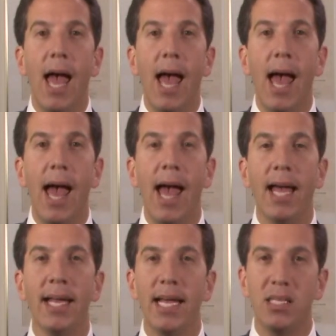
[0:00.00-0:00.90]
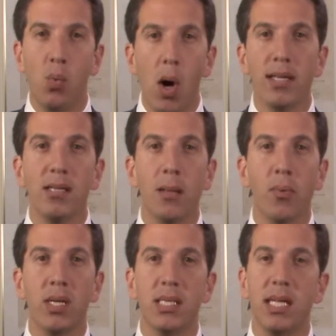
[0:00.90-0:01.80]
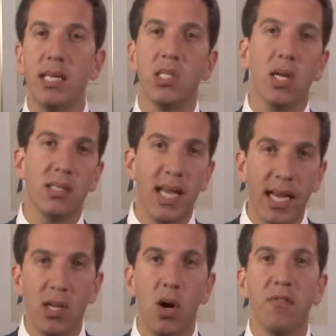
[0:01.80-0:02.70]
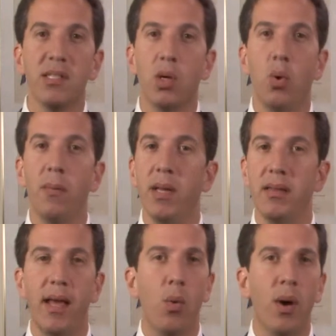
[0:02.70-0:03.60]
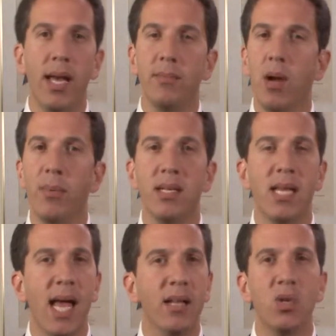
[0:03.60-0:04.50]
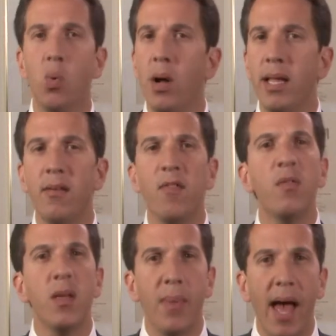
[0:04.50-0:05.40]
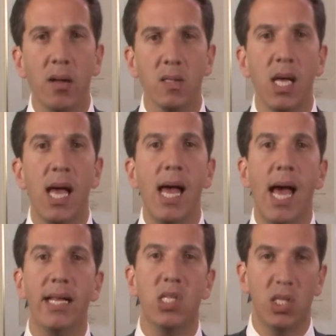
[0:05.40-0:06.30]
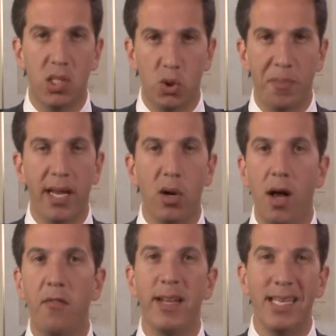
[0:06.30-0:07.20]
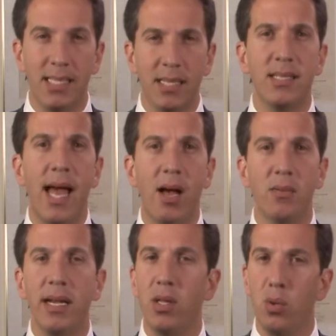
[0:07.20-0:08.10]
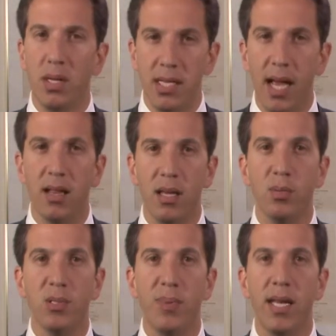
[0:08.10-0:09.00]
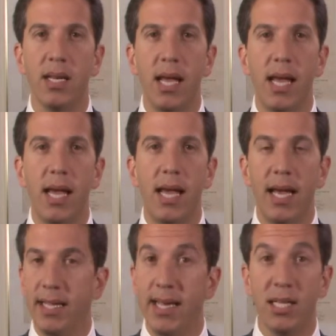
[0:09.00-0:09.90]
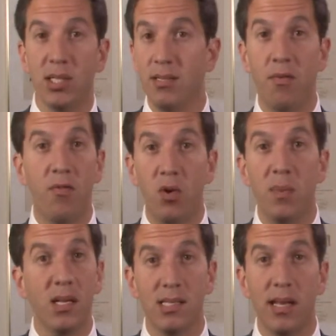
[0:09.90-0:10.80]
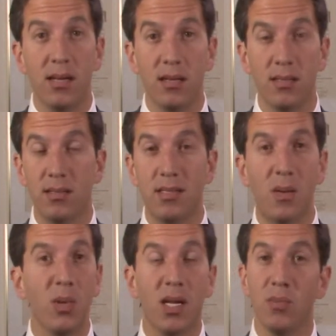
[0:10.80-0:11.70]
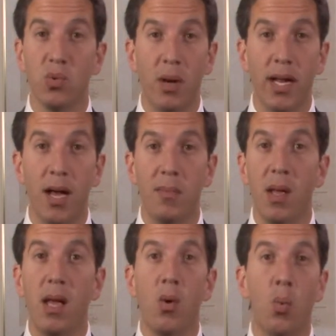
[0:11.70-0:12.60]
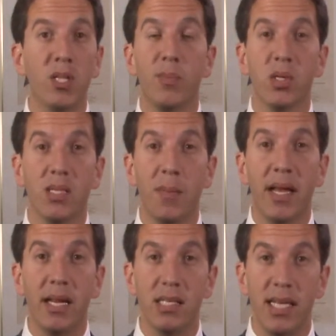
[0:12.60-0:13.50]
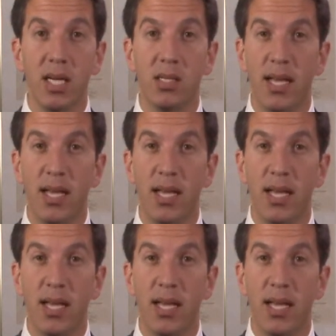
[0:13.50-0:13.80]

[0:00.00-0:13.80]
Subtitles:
And as he walked into the precinct, he started taking off his equipment that weighed probably 10, 20, 50 pounds. And he starts stripping it off and he sits down and you can tell he was spent. And yet just a few minutes later, someone comes running up, whispers something in his ear,